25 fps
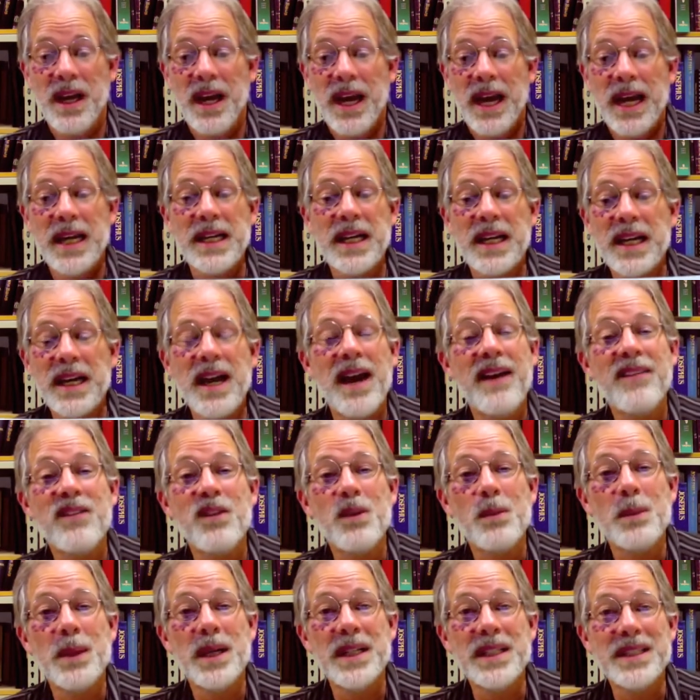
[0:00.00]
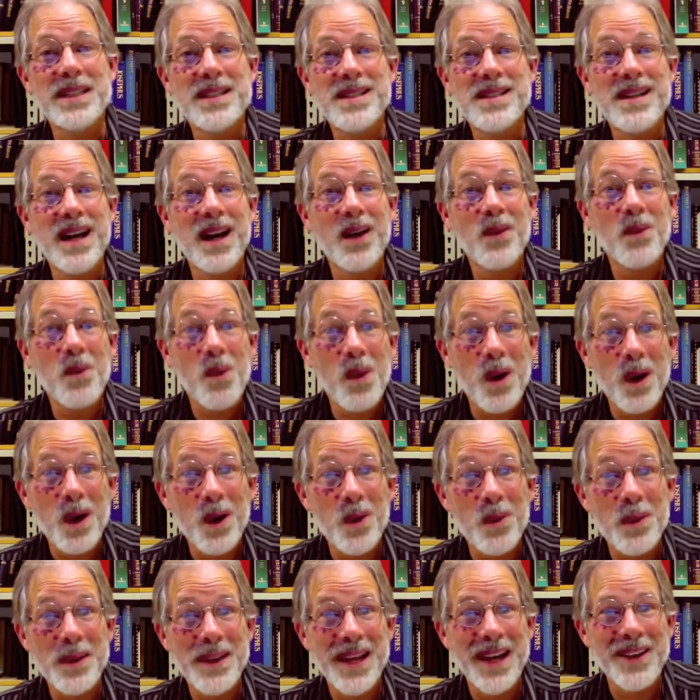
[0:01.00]
And a government does not
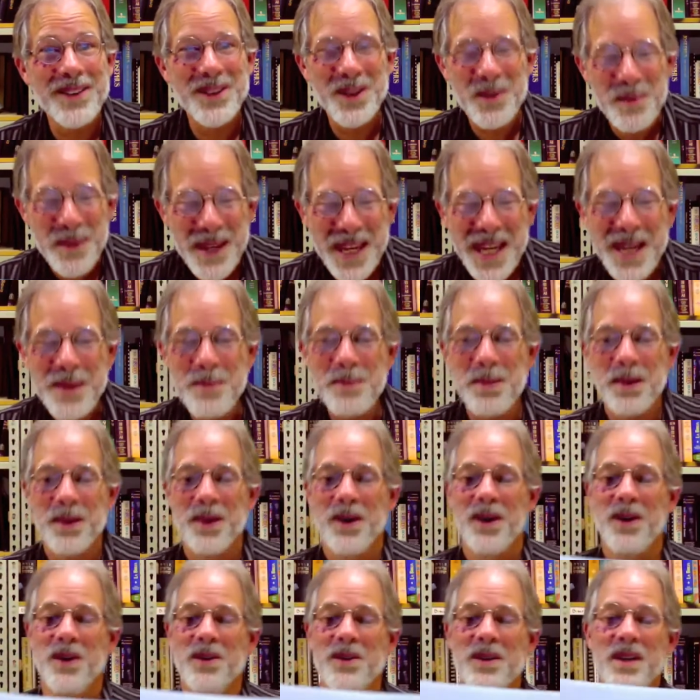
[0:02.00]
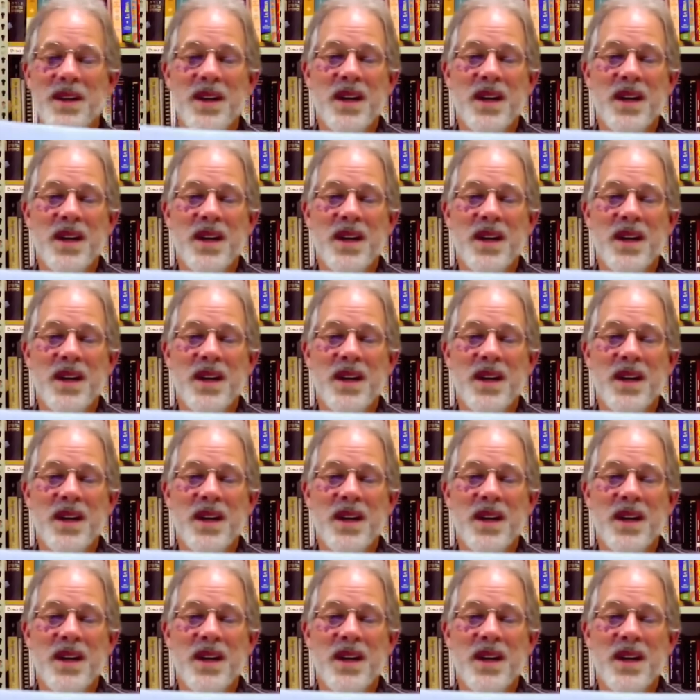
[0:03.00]
work without the people.